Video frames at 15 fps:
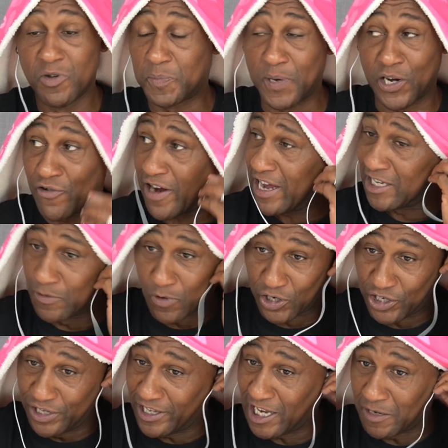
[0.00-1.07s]
must be crazy
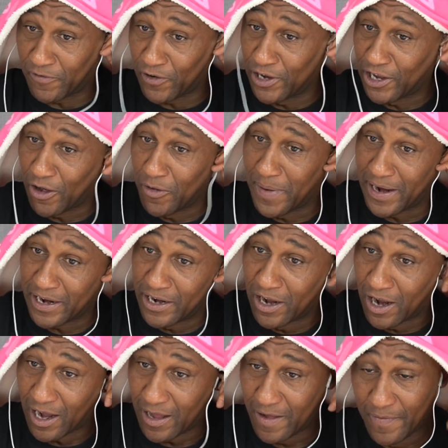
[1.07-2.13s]
watching these before you go to bed at
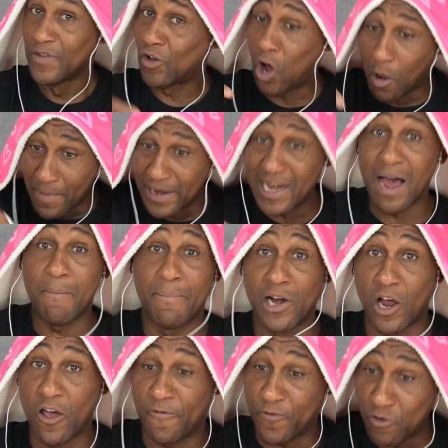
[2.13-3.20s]
night. Comment down below
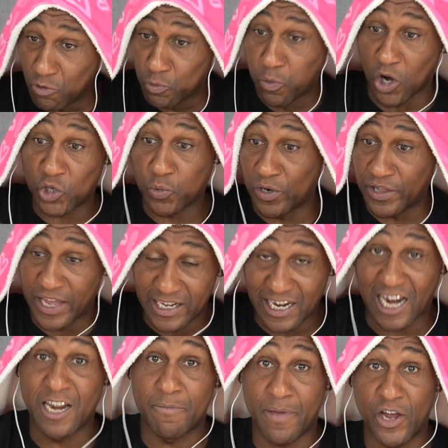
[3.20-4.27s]
if you would watch one of these
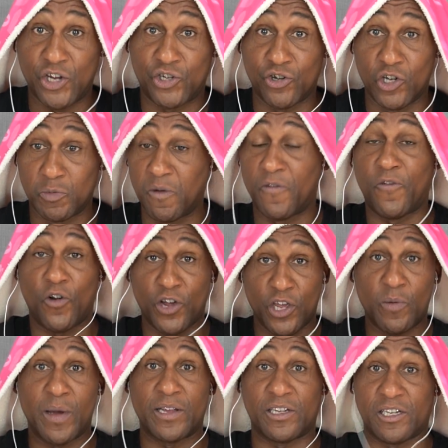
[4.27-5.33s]
animations before
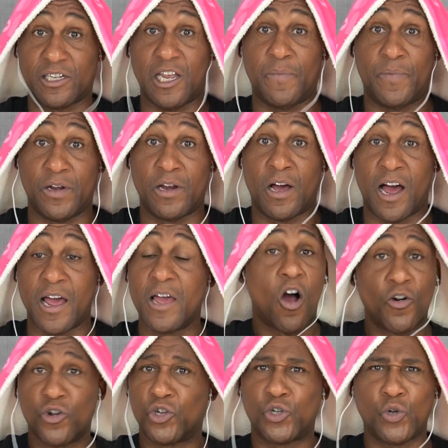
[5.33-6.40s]
you went to sleep at night
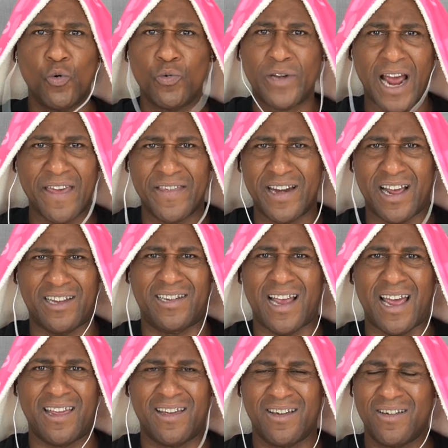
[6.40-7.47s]
on a school day the next
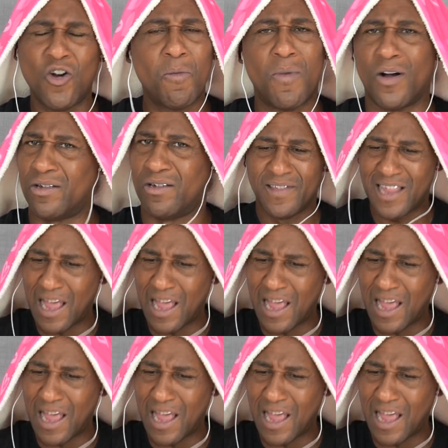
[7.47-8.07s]
day. Come on,